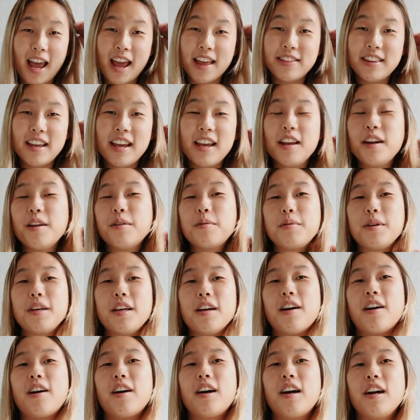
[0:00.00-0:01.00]
and then
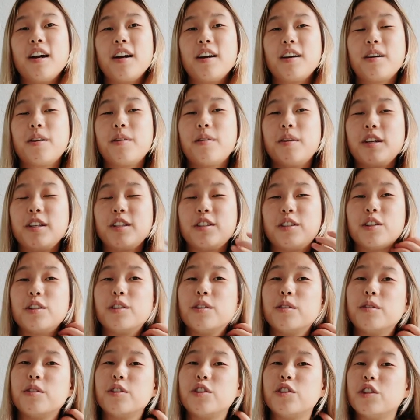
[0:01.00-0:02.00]
we are going
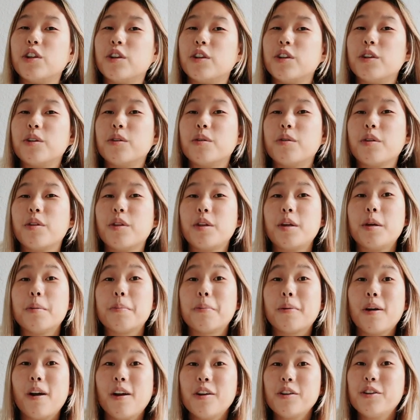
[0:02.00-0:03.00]
to show you the
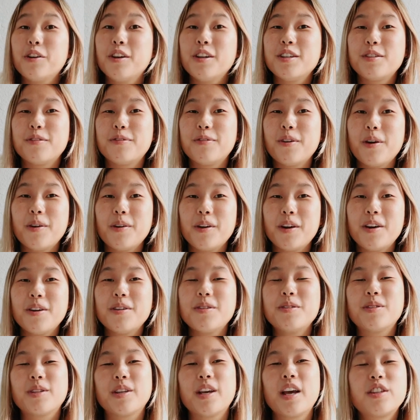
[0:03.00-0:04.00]
progress
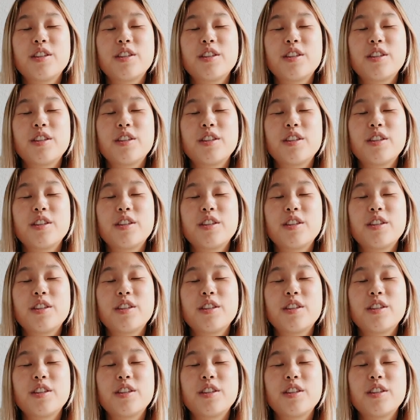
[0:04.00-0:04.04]
photos.